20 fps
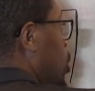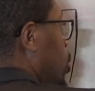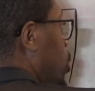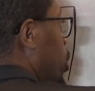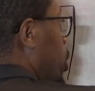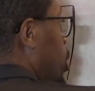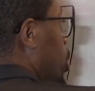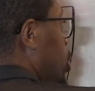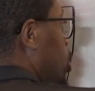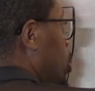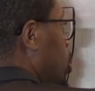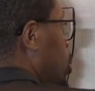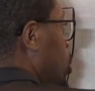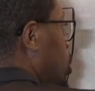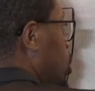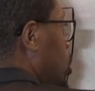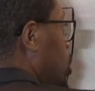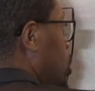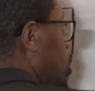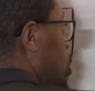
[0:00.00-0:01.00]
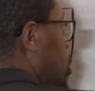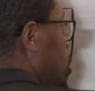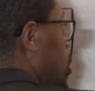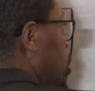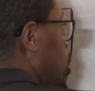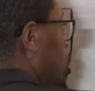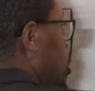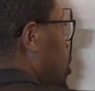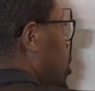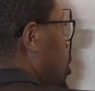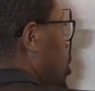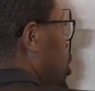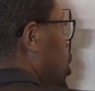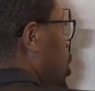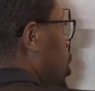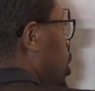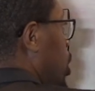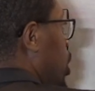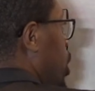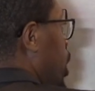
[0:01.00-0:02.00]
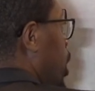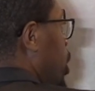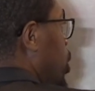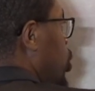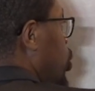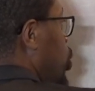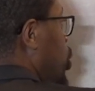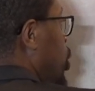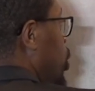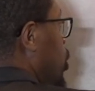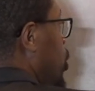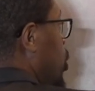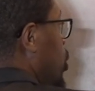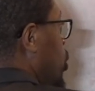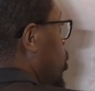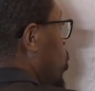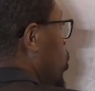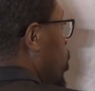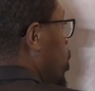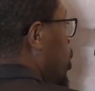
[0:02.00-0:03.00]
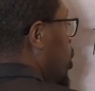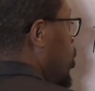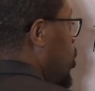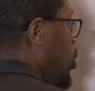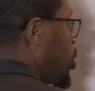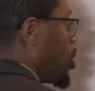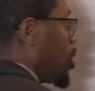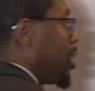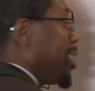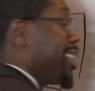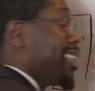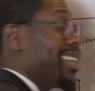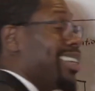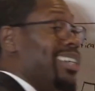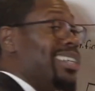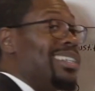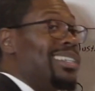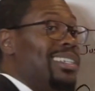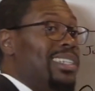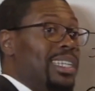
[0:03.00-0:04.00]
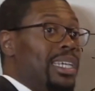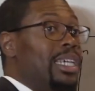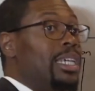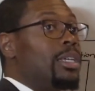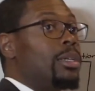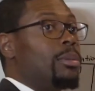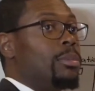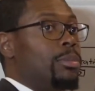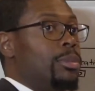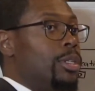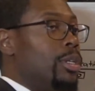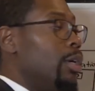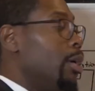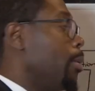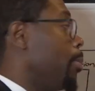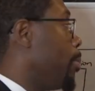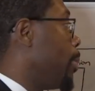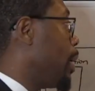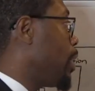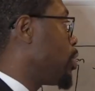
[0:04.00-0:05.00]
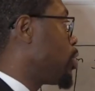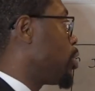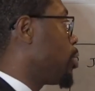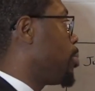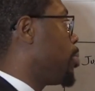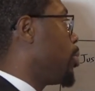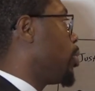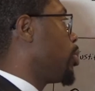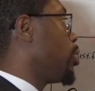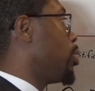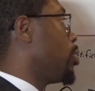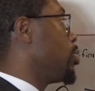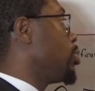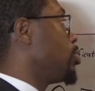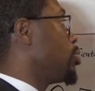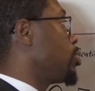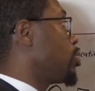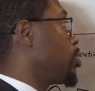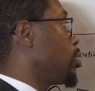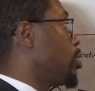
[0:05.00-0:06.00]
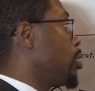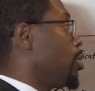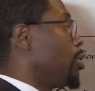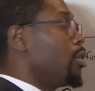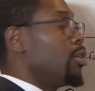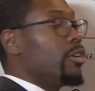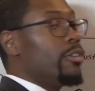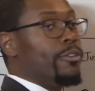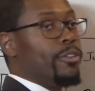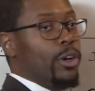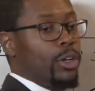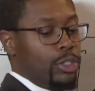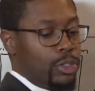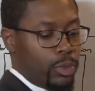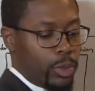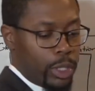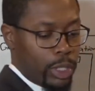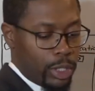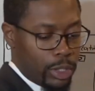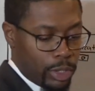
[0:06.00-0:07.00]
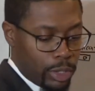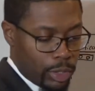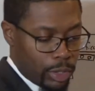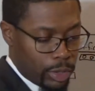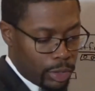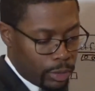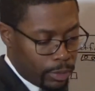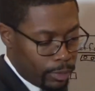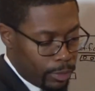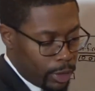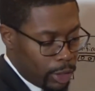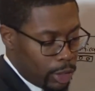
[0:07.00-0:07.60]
witnesses. And Jesus was condemned based upon those false witnesses.